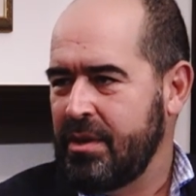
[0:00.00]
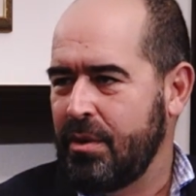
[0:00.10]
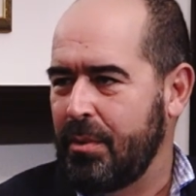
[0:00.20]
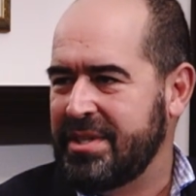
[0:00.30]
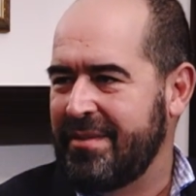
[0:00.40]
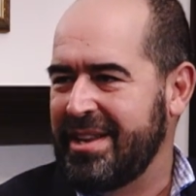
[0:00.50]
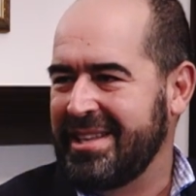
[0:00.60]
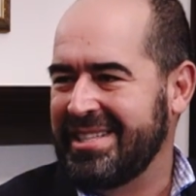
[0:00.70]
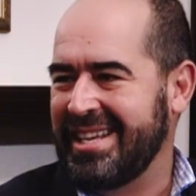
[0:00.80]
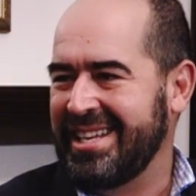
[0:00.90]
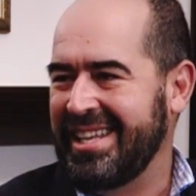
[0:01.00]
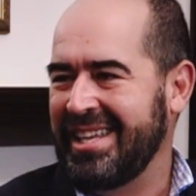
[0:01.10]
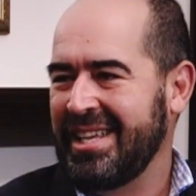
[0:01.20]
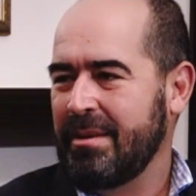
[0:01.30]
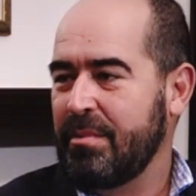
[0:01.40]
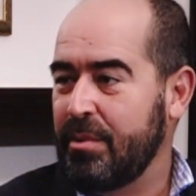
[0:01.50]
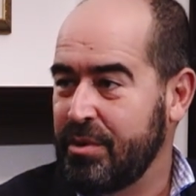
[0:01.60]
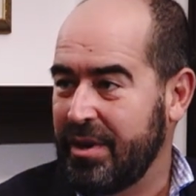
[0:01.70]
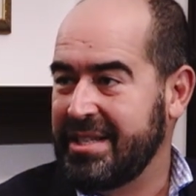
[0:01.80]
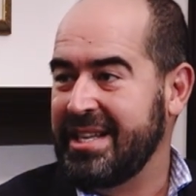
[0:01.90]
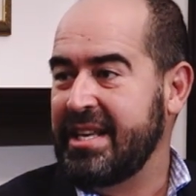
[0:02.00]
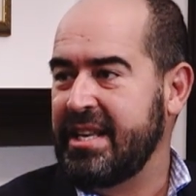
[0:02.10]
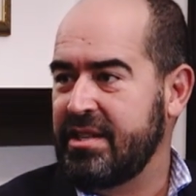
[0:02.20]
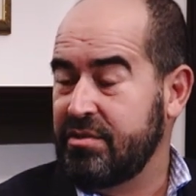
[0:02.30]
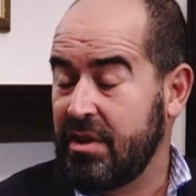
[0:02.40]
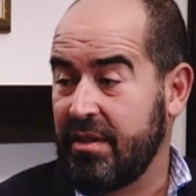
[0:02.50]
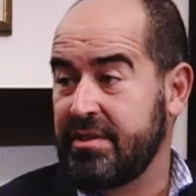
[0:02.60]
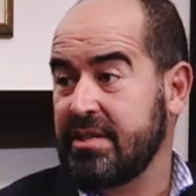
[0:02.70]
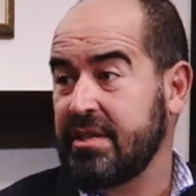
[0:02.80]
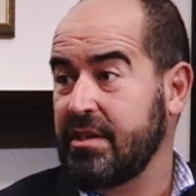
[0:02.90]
You always have an identity. But when your identity is all of